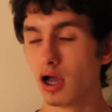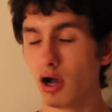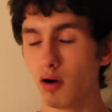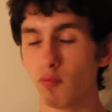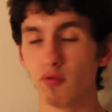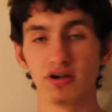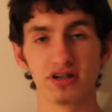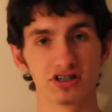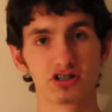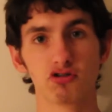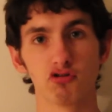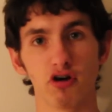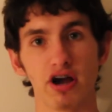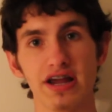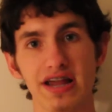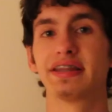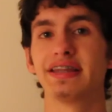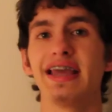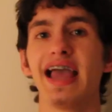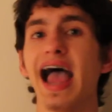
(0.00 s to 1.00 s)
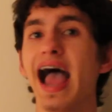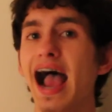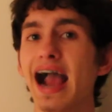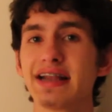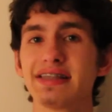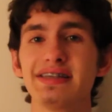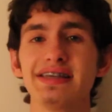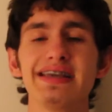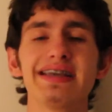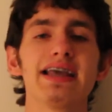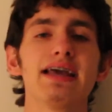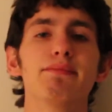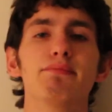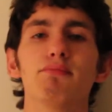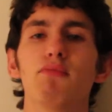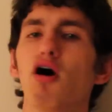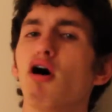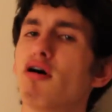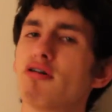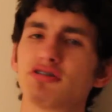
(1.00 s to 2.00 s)
was great. The acting
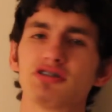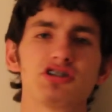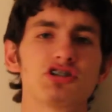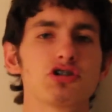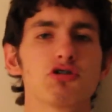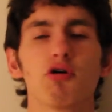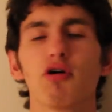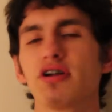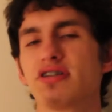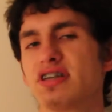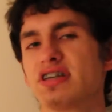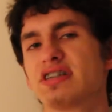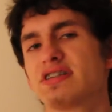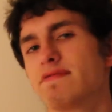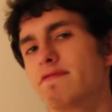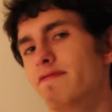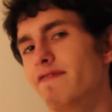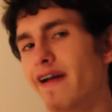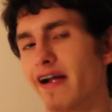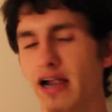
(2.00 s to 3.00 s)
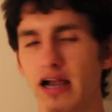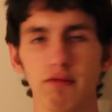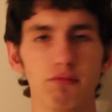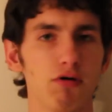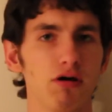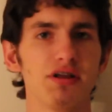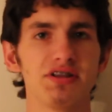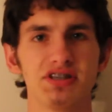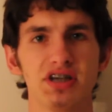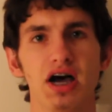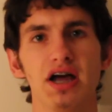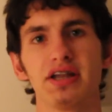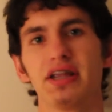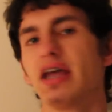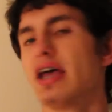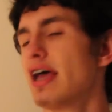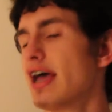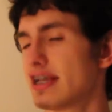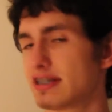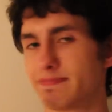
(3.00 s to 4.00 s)
in most of the shorts is very well done,
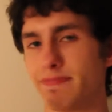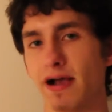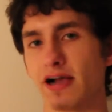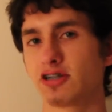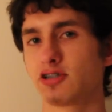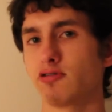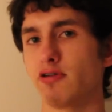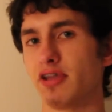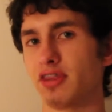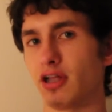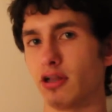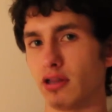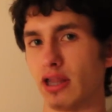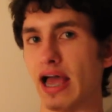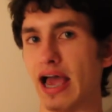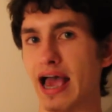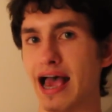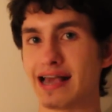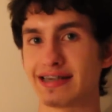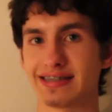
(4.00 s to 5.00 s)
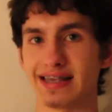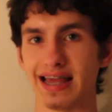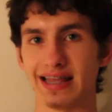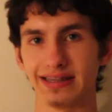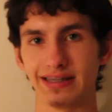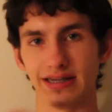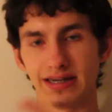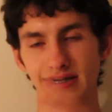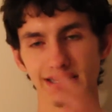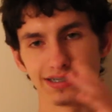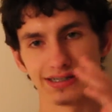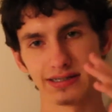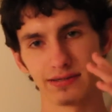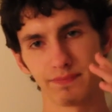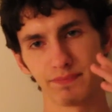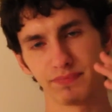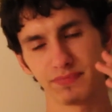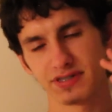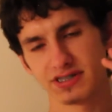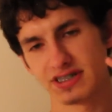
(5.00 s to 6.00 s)
especially in the last and the
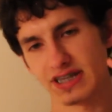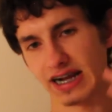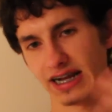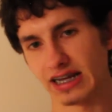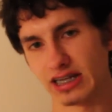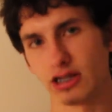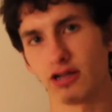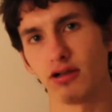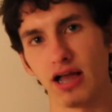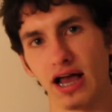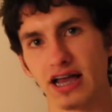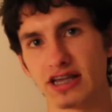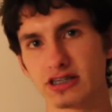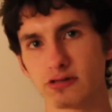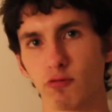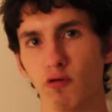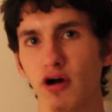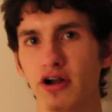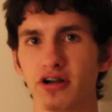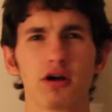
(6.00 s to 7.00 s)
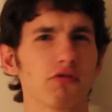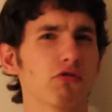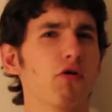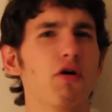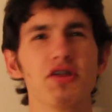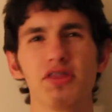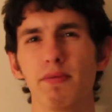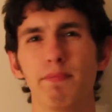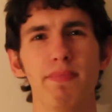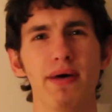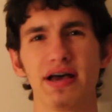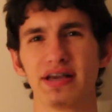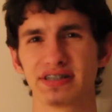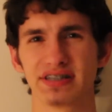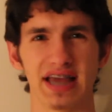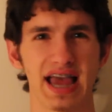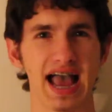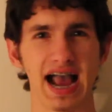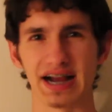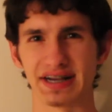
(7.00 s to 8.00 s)
second to last one, are really the
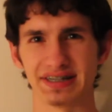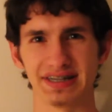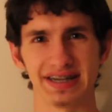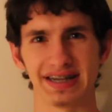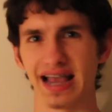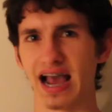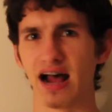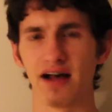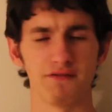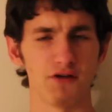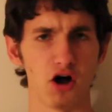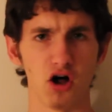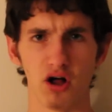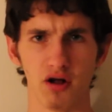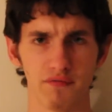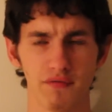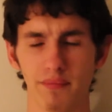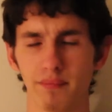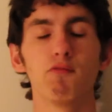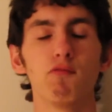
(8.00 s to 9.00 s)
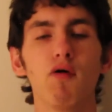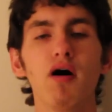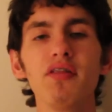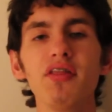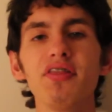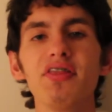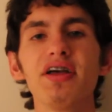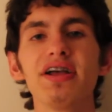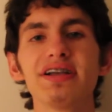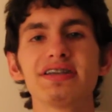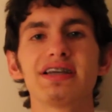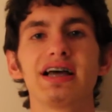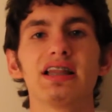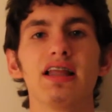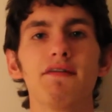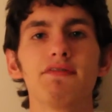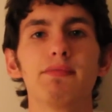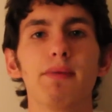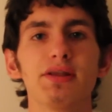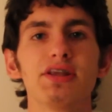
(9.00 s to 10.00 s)
best acting out of all of them. One of the things I
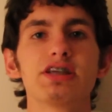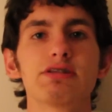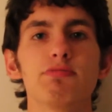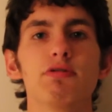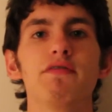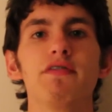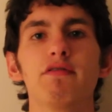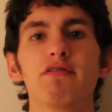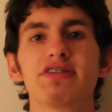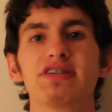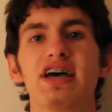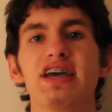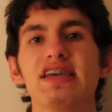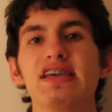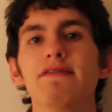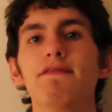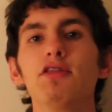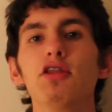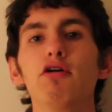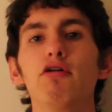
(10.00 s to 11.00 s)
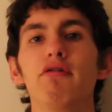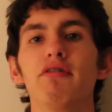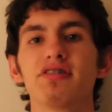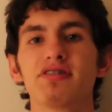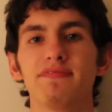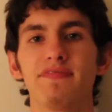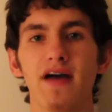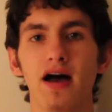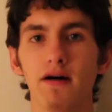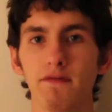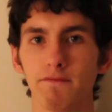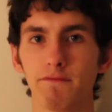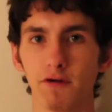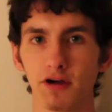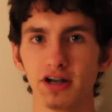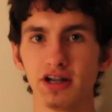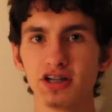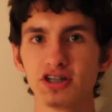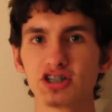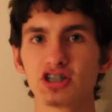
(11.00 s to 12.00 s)
loved about this movie was that even though it was found
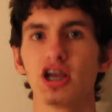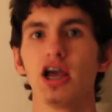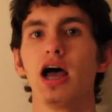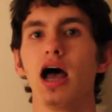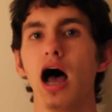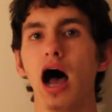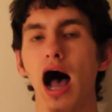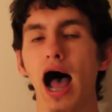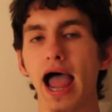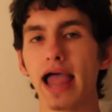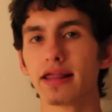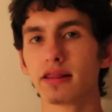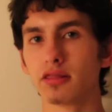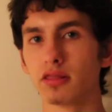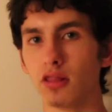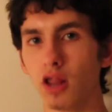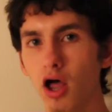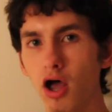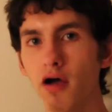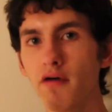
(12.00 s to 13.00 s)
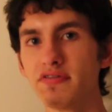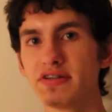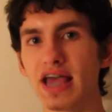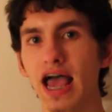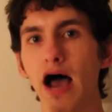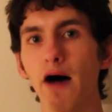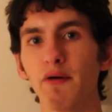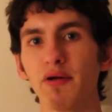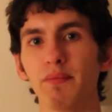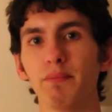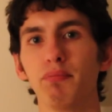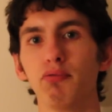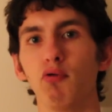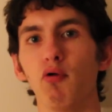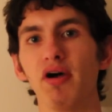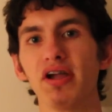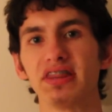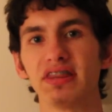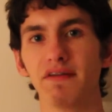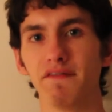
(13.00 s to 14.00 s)
footage, I loved how it
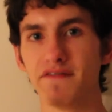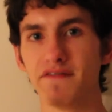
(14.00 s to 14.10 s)
employed the